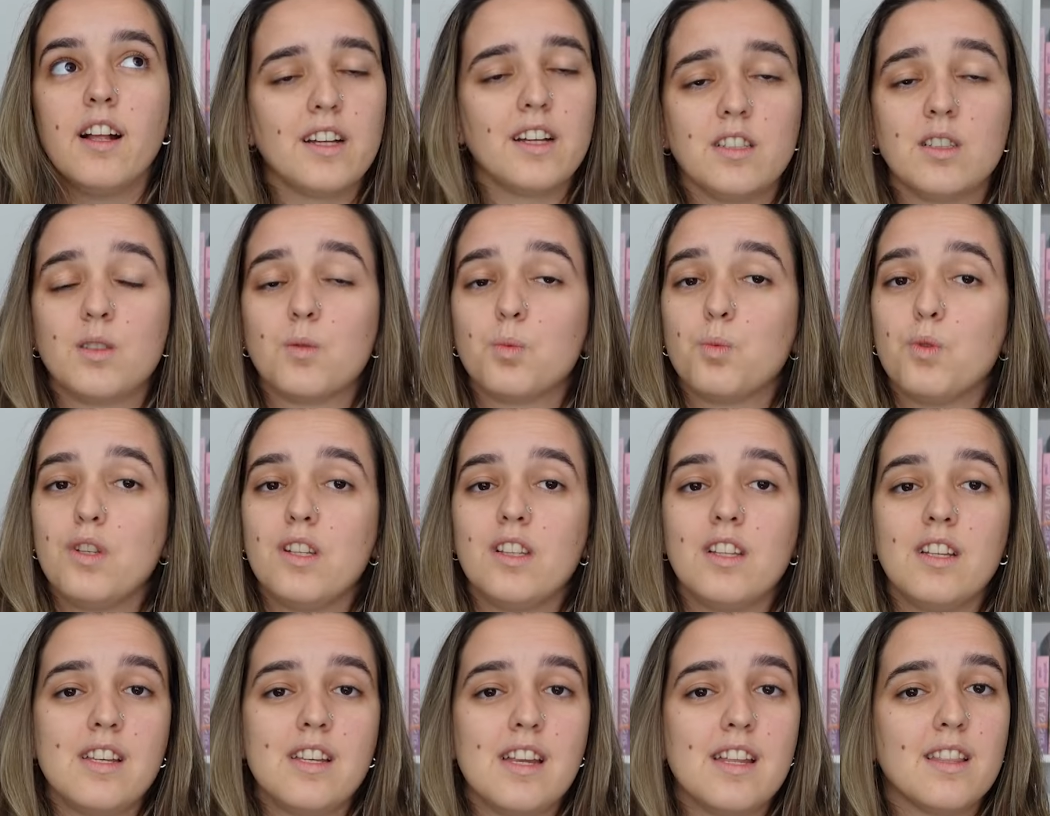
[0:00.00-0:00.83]
just
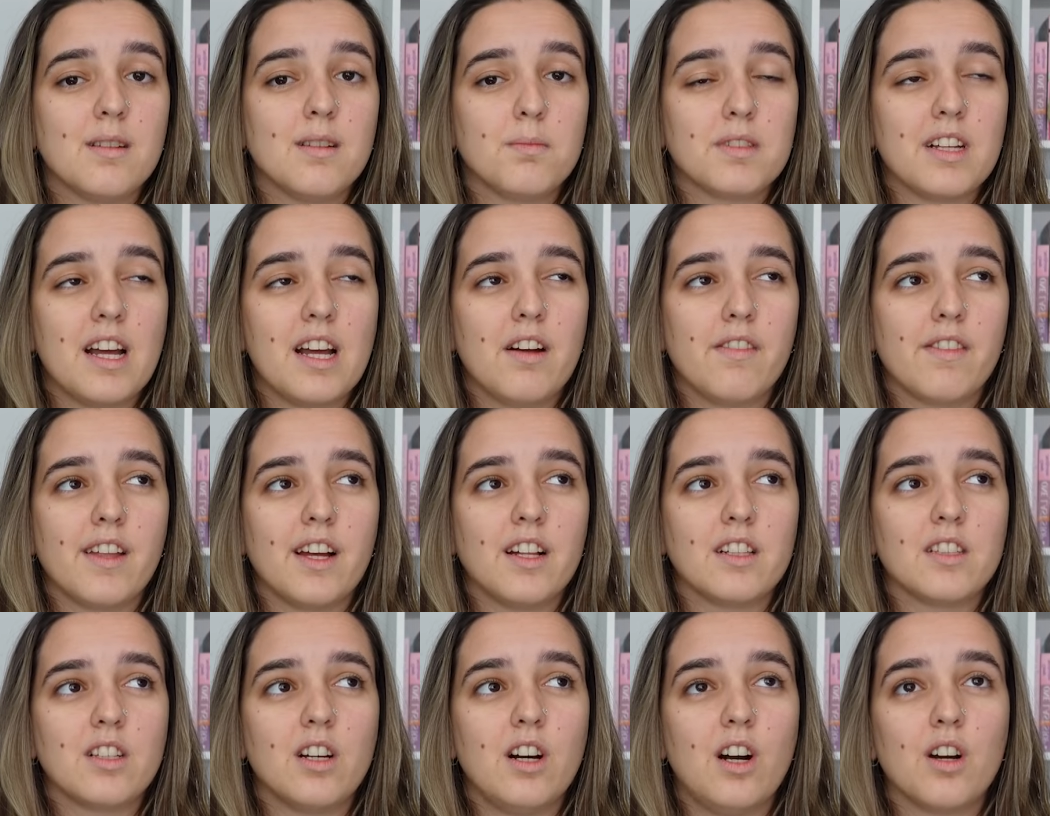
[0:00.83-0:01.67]
really need them to have
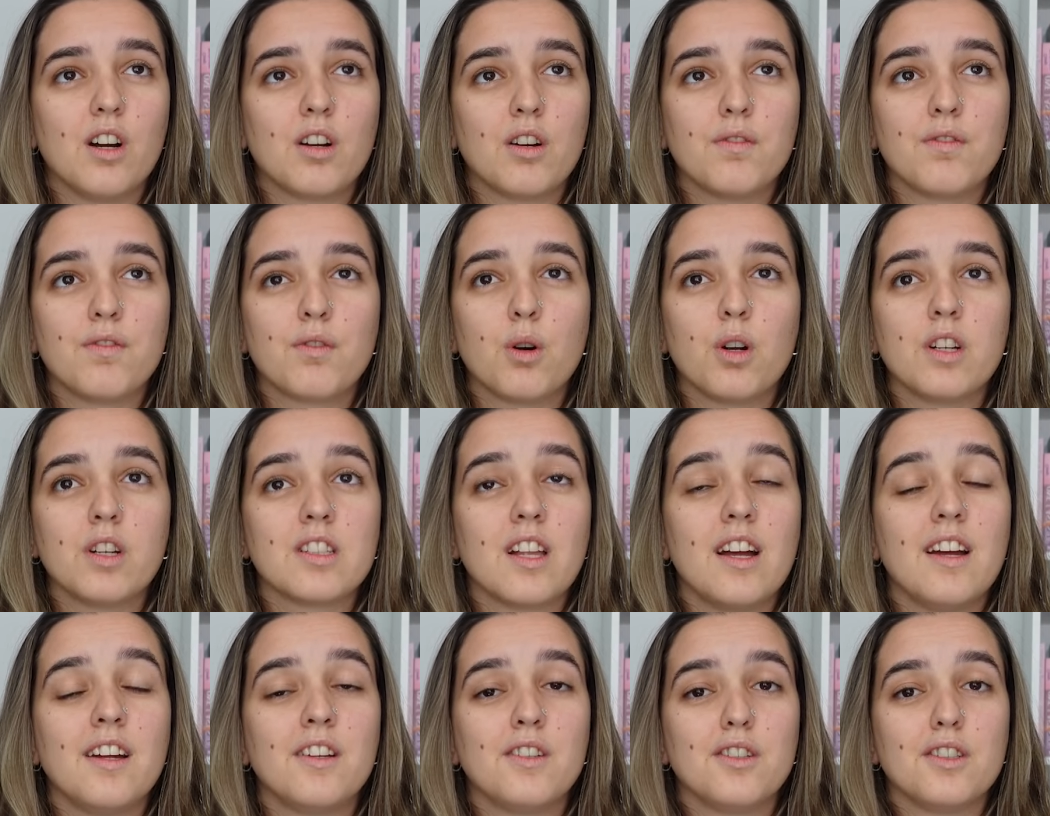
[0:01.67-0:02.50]
that talk. Of course,
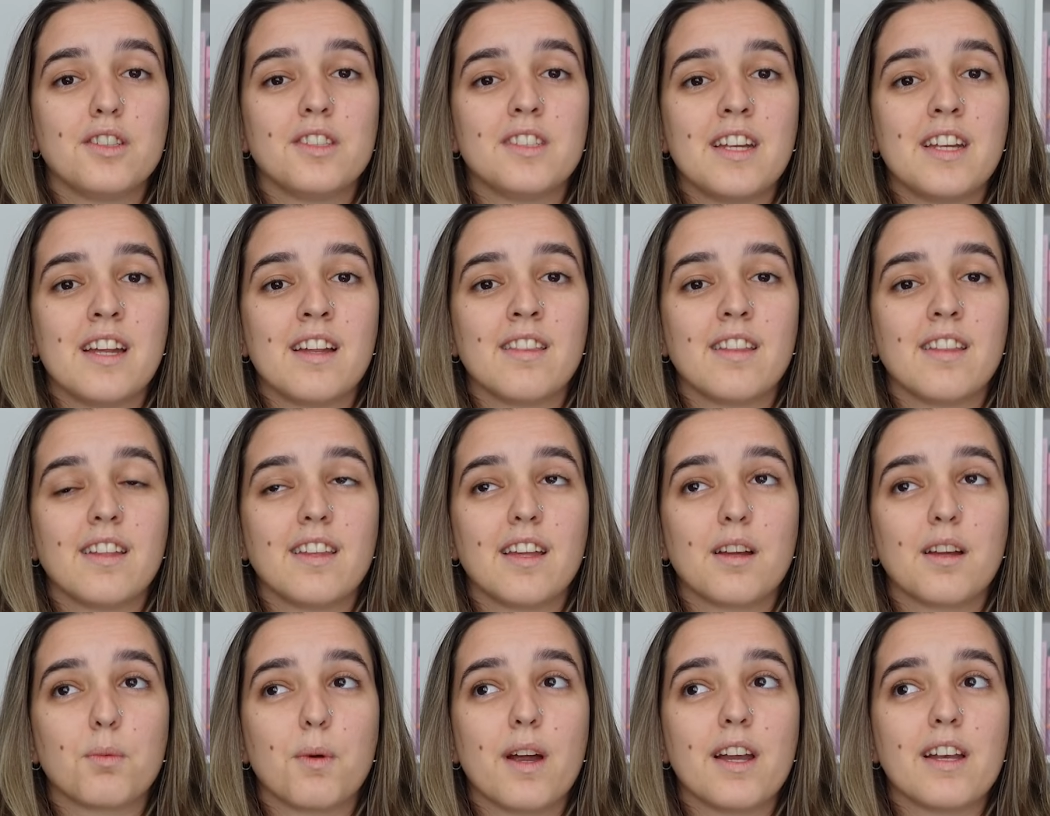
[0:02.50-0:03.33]
I understand that
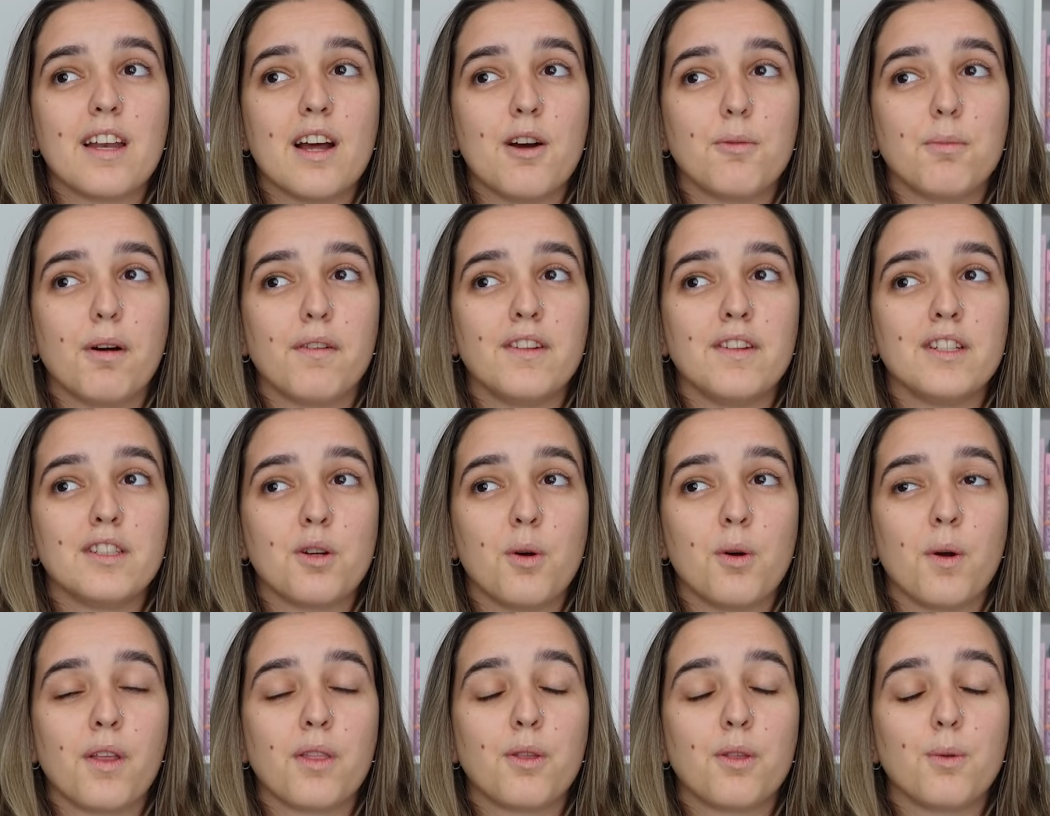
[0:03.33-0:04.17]
like right now Buffy's
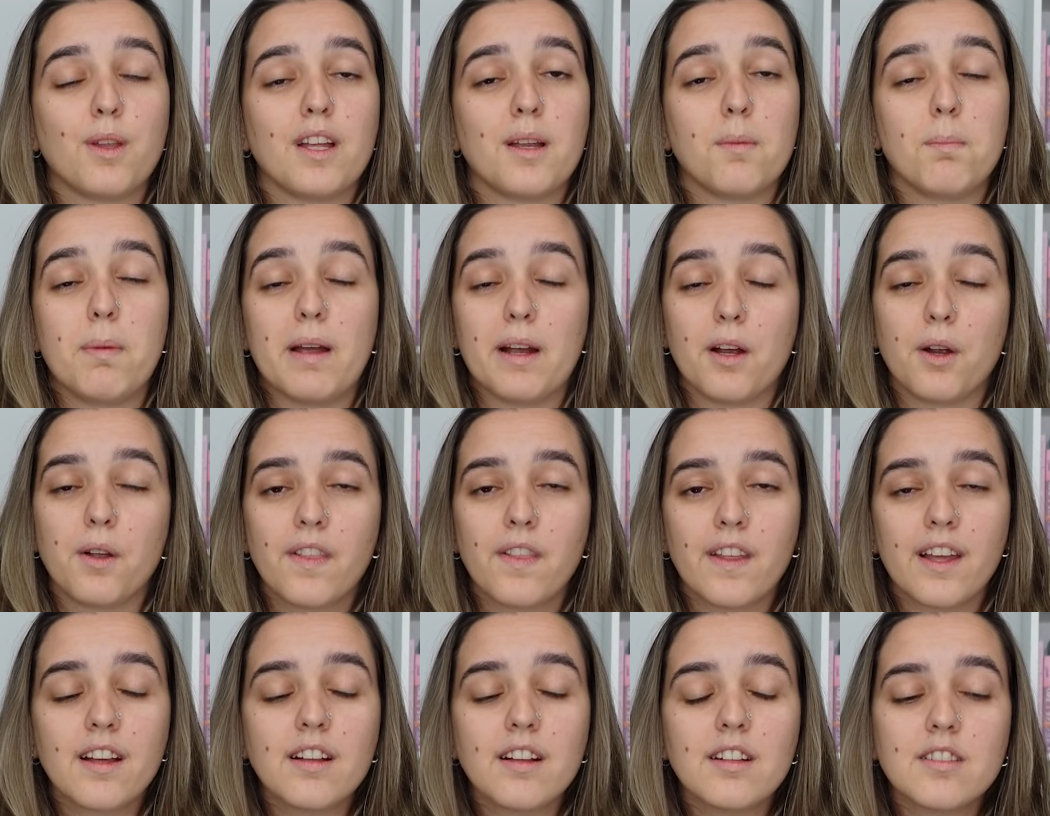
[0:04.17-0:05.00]
going through like bigger
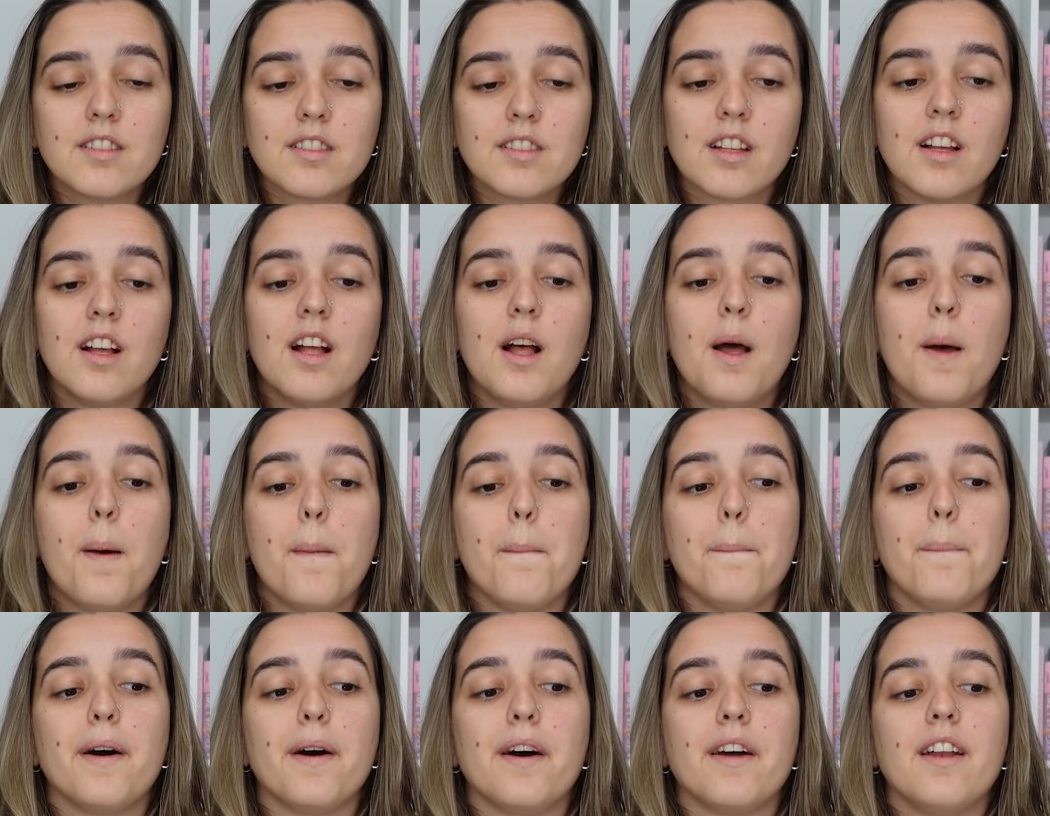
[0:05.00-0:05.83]
things,
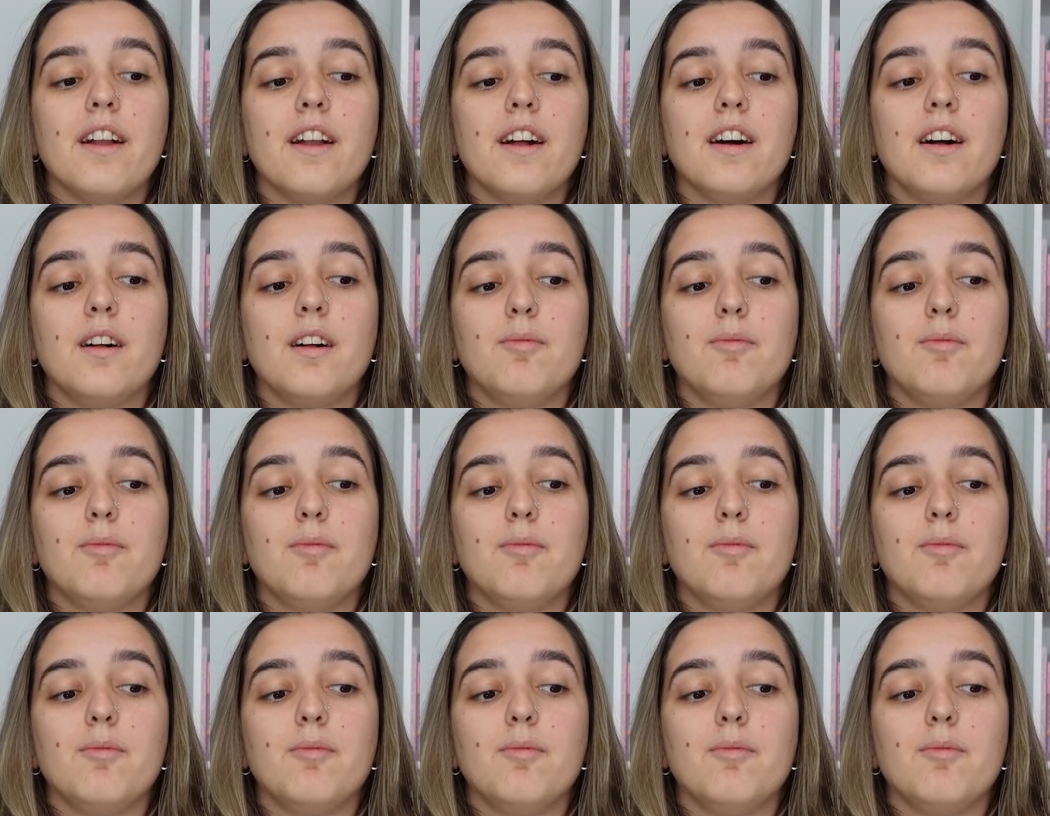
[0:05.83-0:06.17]
but